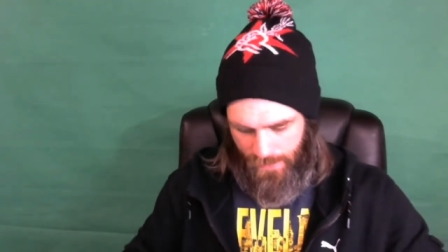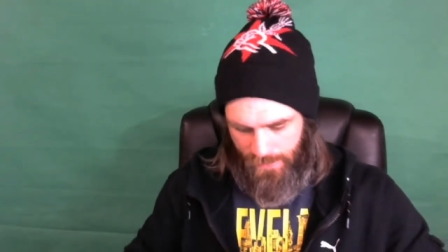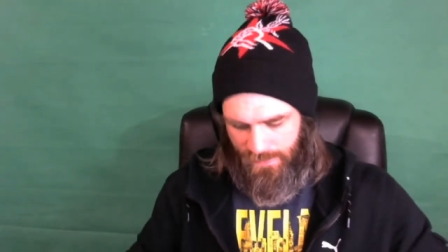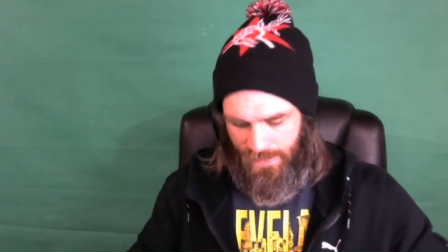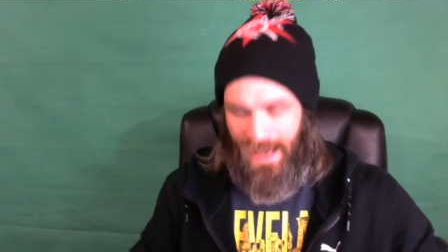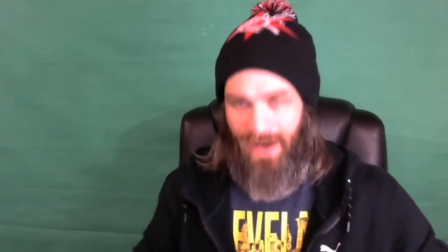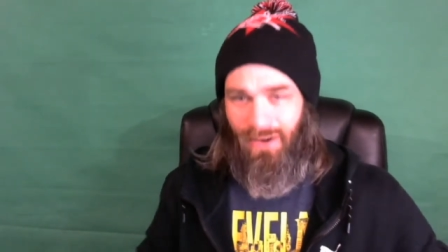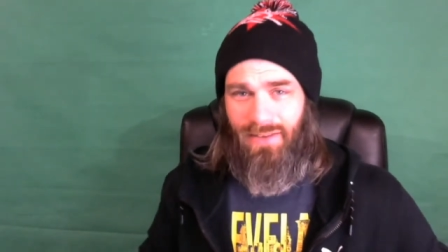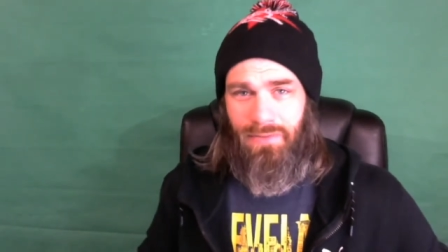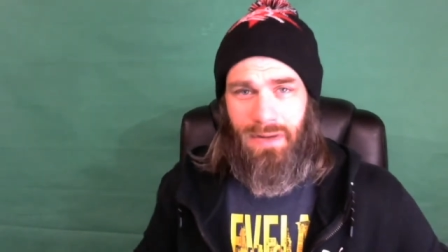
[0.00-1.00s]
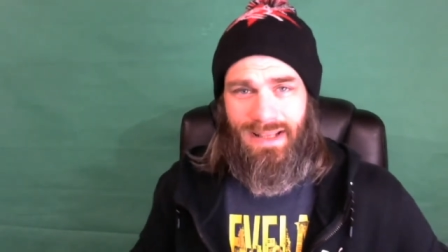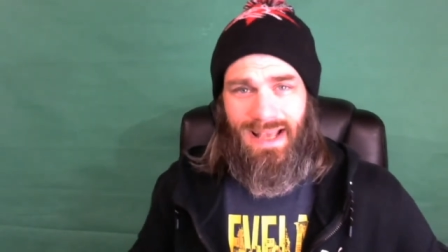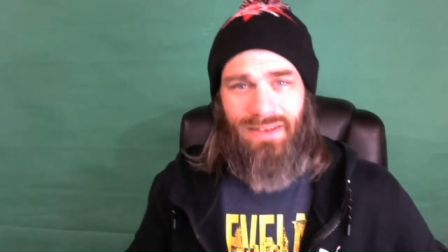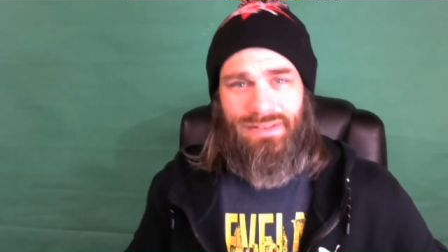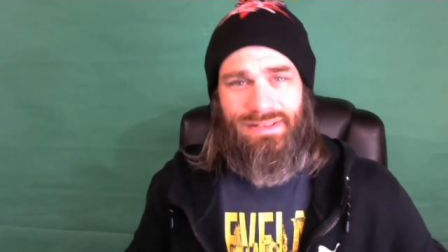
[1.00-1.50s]
See how everybody
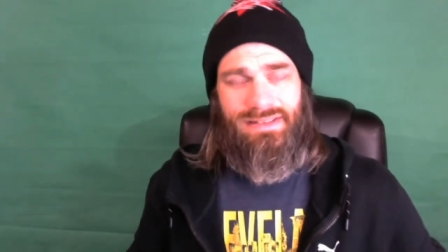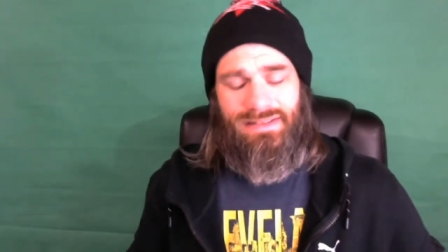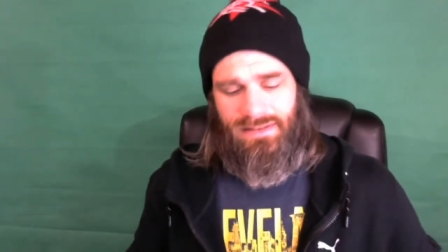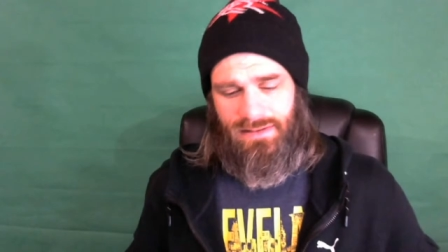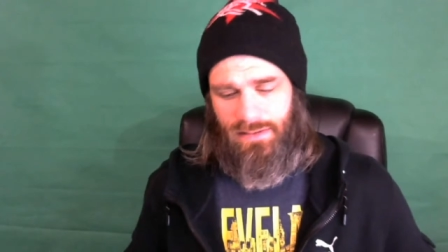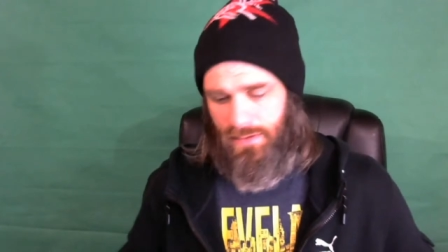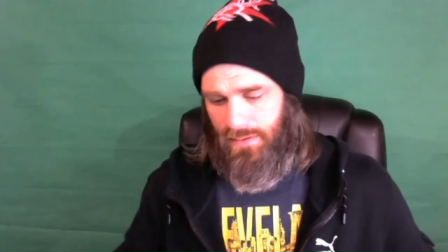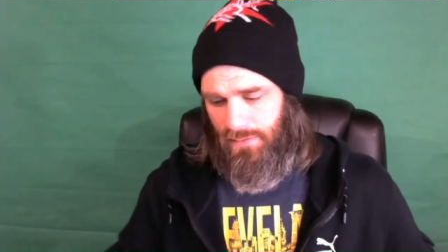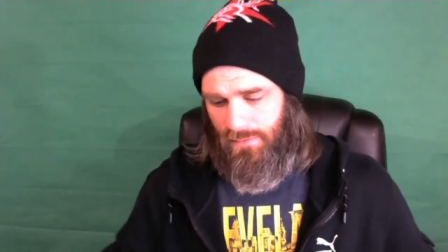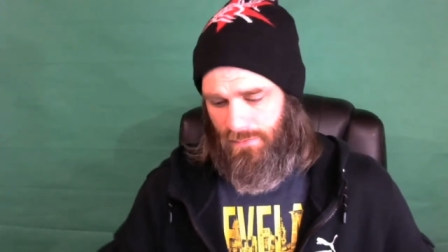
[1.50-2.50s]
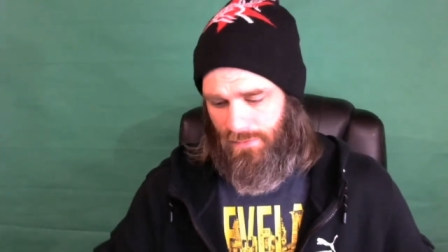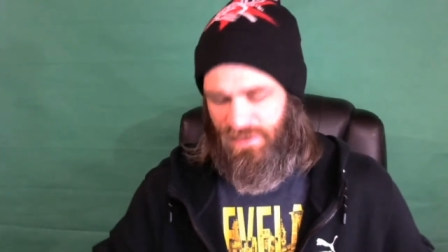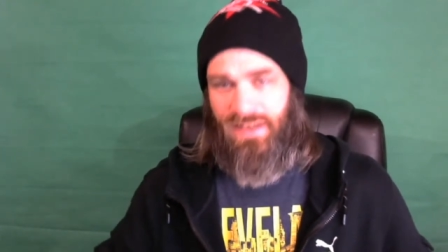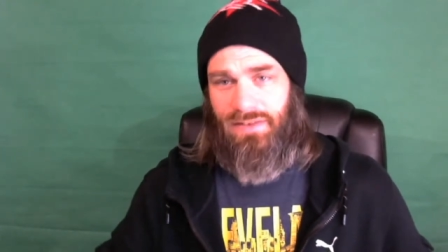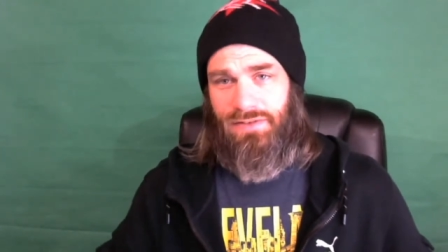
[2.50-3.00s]
else
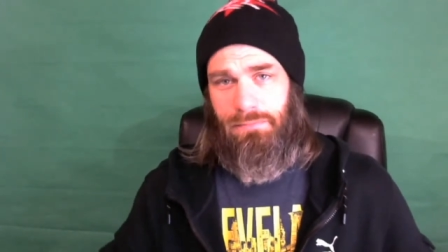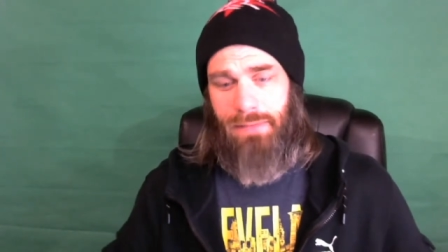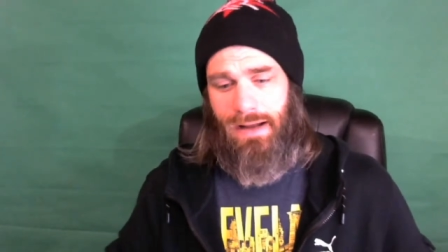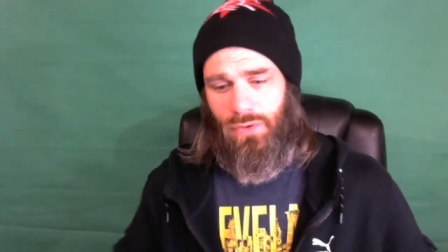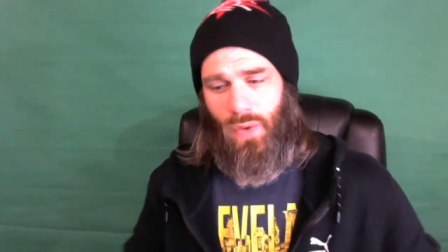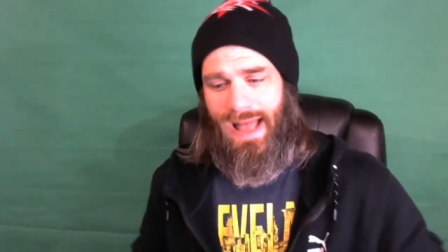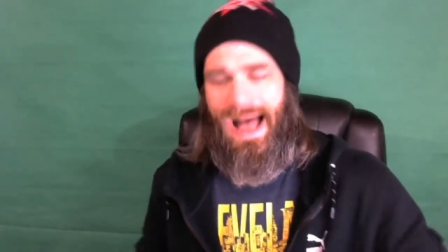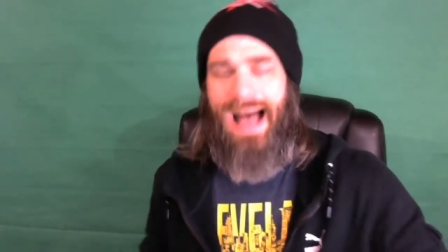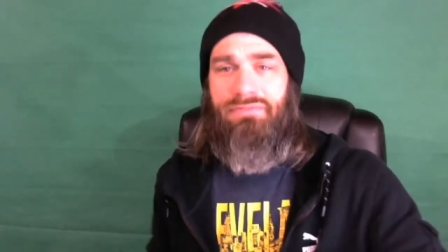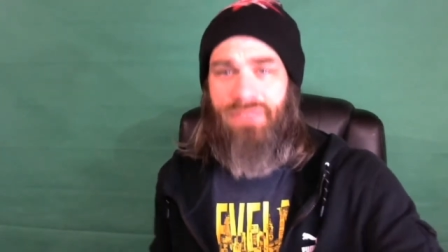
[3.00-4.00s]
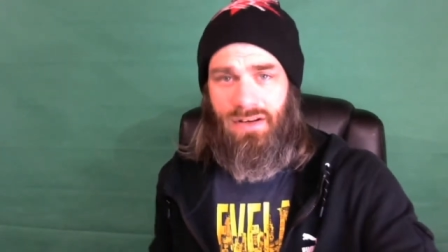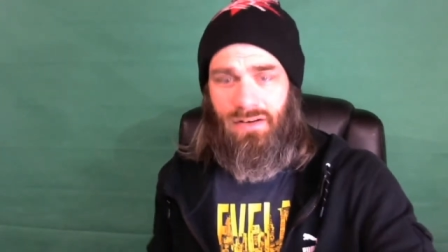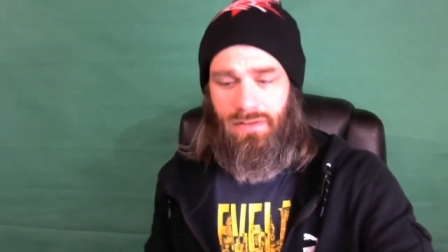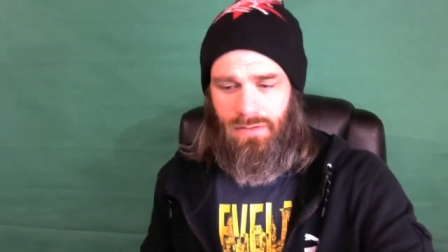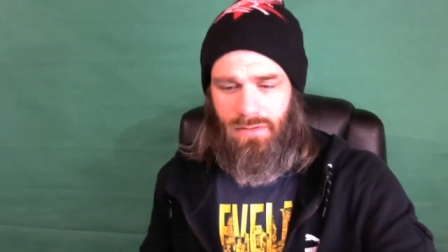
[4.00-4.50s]
feels about the way I feel.
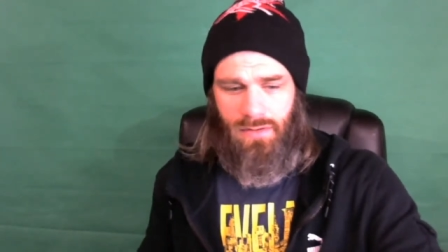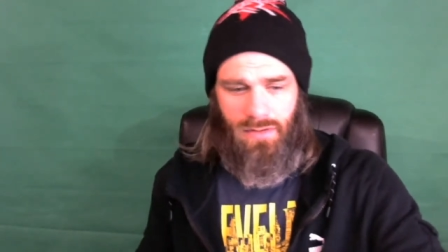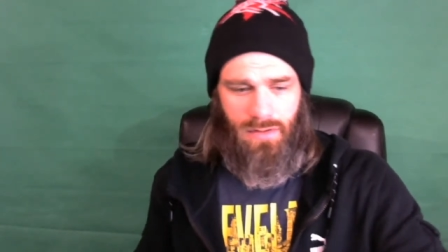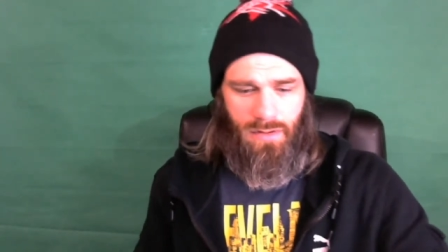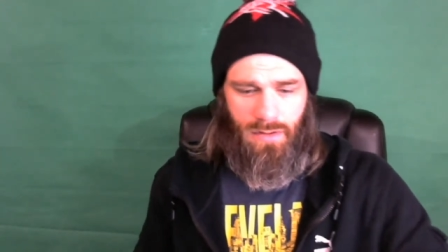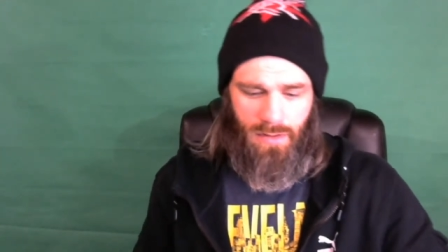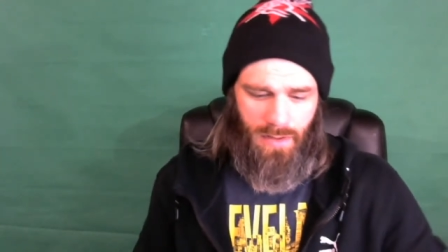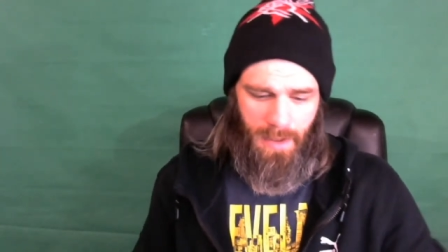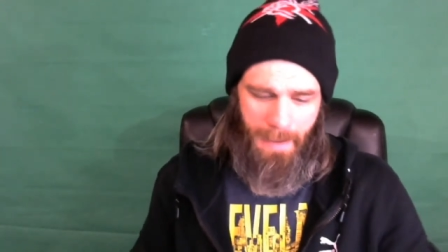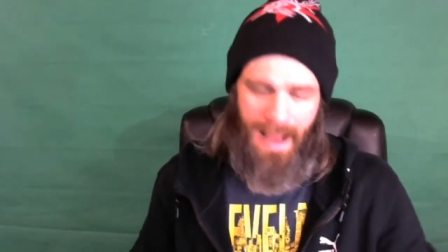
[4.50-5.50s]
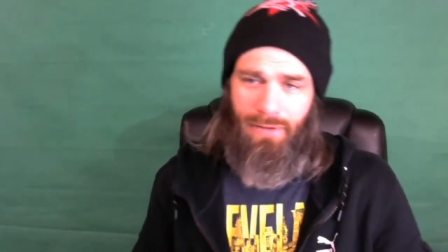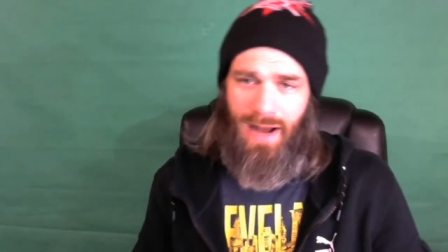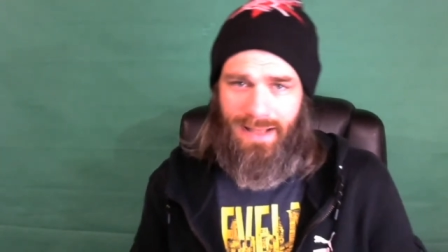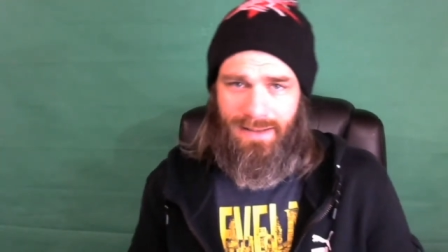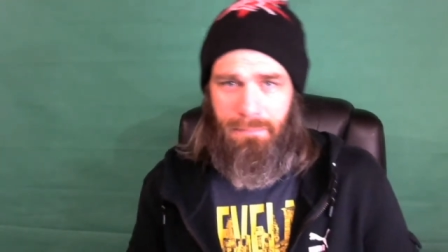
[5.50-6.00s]
Am I
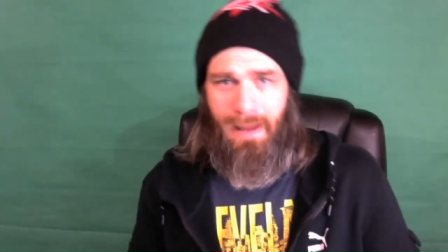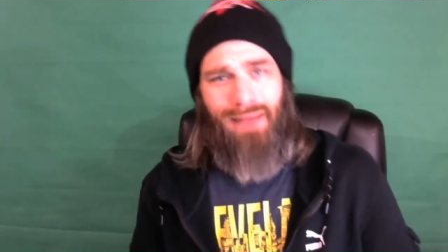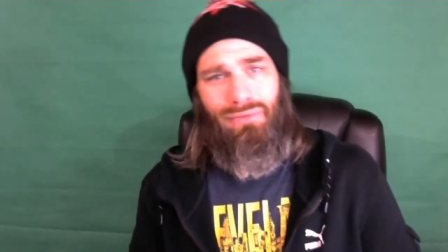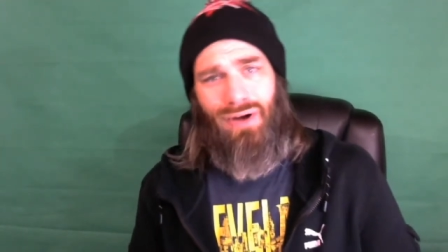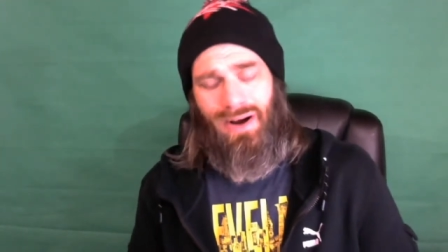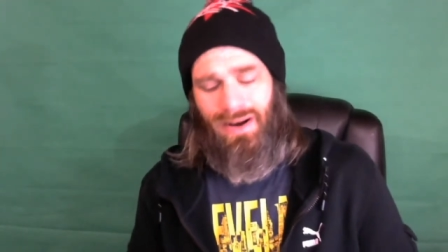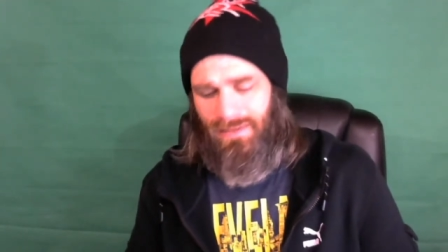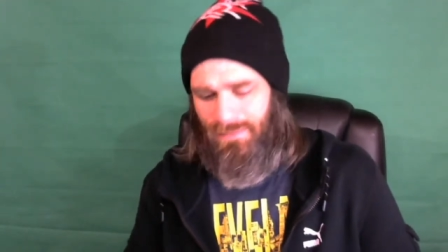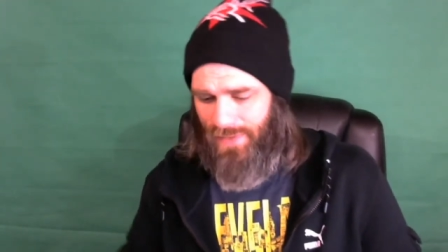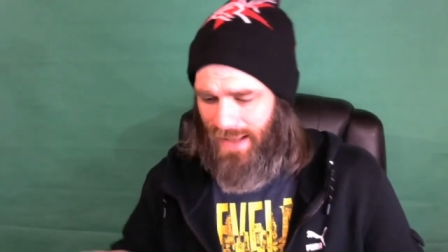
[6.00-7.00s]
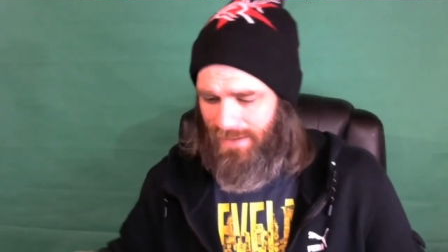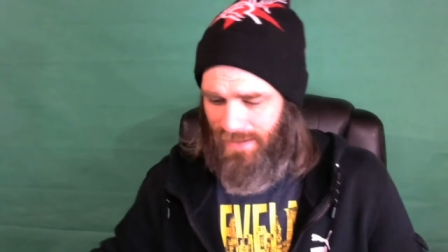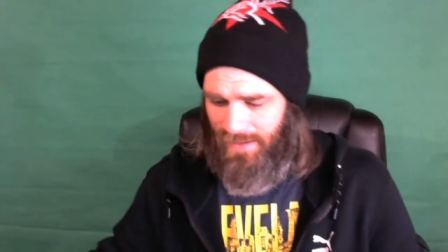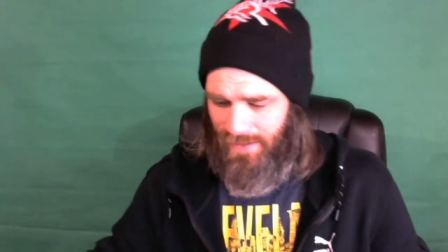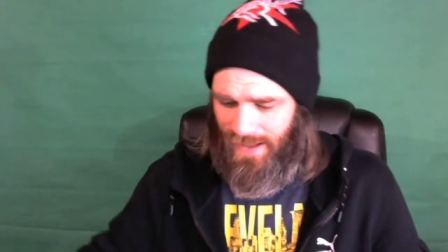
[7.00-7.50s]
right? Am I wrong? That's
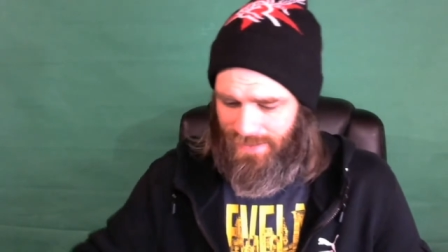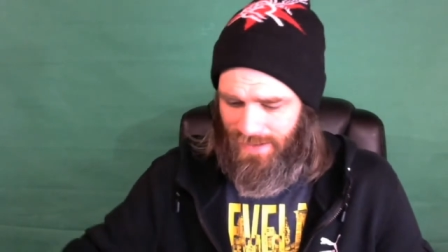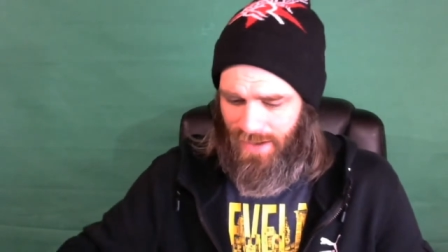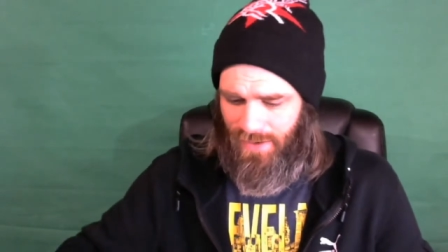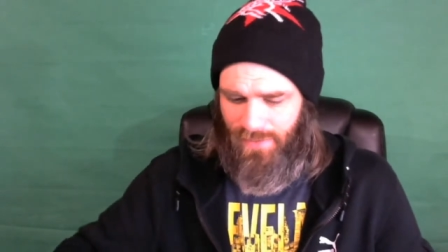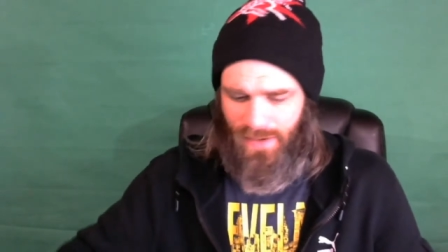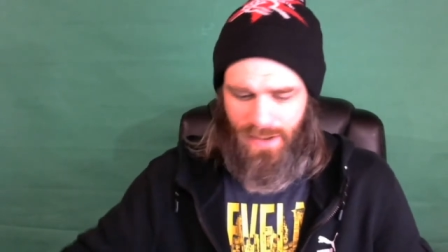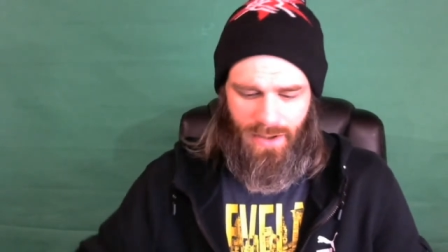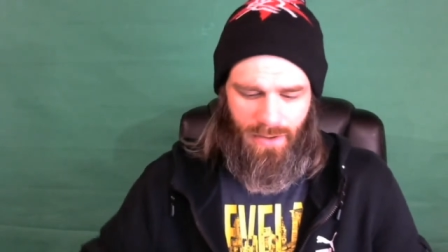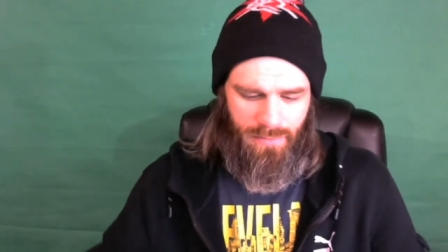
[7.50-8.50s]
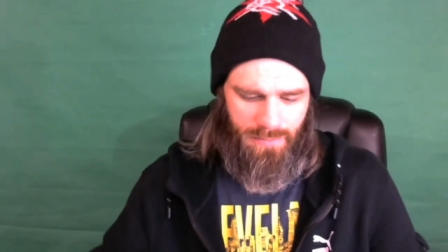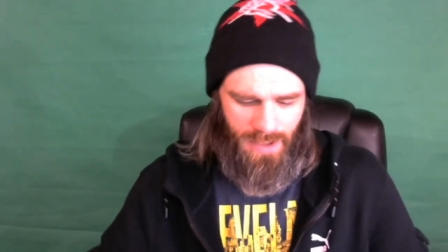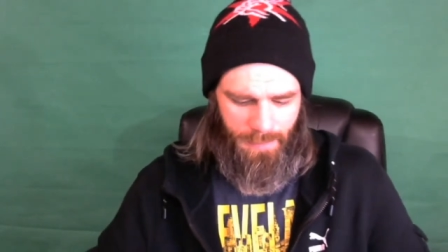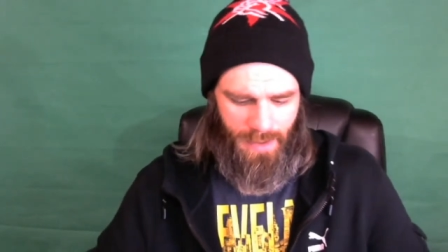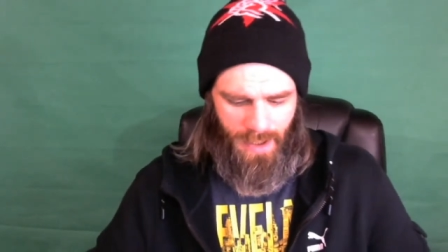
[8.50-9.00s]
an, that's another video
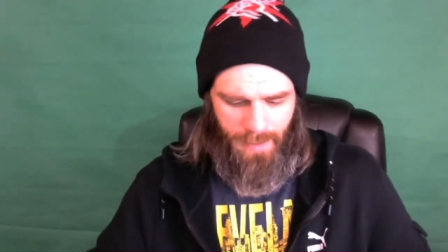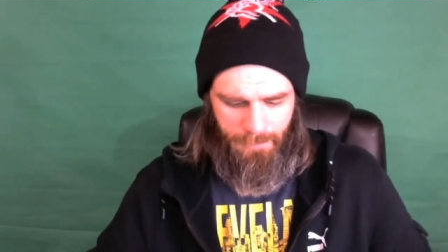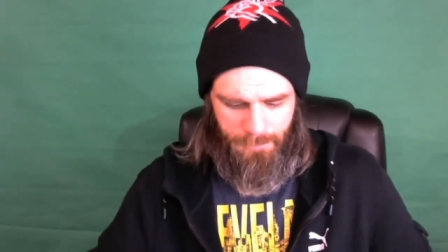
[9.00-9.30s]
coming up.